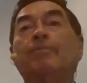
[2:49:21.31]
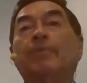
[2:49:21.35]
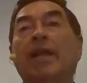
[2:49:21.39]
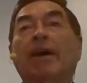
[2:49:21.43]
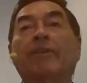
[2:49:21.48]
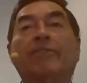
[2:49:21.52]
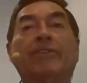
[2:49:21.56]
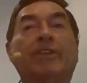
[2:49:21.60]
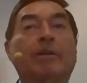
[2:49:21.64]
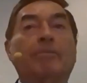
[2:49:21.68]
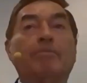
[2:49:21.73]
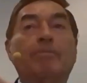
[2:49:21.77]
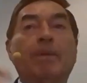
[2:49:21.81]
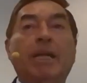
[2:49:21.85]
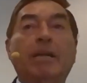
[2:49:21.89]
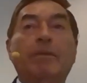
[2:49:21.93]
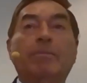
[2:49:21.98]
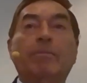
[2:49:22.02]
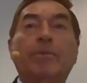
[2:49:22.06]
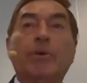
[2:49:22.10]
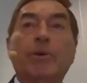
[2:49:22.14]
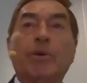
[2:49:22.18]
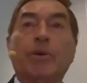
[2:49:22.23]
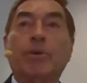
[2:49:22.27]
after many
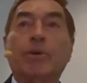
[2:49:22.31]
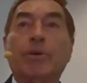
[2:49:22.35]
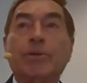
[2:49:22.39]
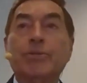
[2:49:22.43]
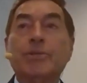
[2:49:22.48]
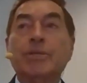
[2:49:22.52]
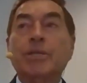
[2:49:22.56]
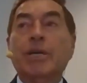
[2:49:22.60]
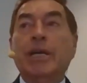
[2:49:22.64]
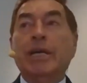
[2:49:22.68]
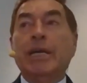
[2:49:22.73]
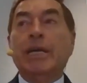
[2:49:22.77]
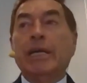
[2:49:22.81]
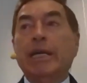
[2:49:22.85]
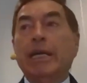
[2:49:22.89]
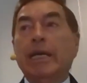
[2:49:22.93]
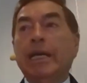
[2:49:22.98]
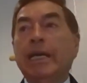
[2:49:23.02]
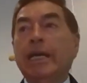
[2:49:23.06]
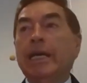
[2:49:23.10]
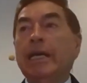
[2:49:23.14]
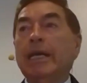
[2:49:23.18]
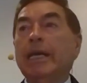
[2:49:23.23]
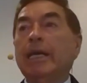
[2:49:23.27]
miracles,
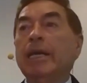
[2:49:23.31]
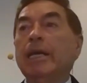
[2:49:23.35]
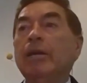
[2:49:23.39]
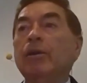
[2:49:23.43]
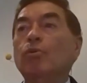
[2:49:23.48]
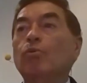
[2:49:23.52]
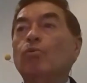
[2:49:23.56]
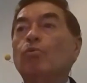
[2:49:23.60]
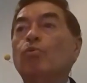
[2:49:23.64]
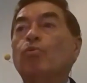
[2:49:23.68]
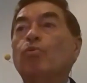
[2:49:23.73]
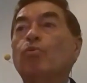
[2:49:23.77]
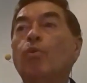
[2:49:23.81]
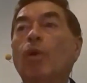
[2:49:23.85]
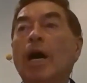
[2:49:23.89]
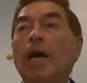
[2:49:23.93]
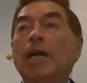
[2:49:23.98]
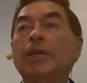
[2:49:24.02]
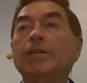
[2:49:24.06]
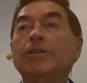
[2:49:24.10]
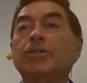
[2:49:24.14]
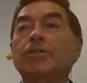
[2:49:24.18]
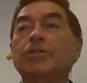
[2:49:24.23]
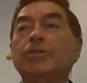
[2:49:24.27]
he
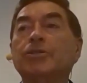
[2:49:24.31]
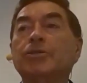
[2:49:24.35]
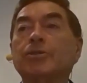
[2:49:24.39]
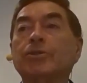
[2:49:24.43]
wants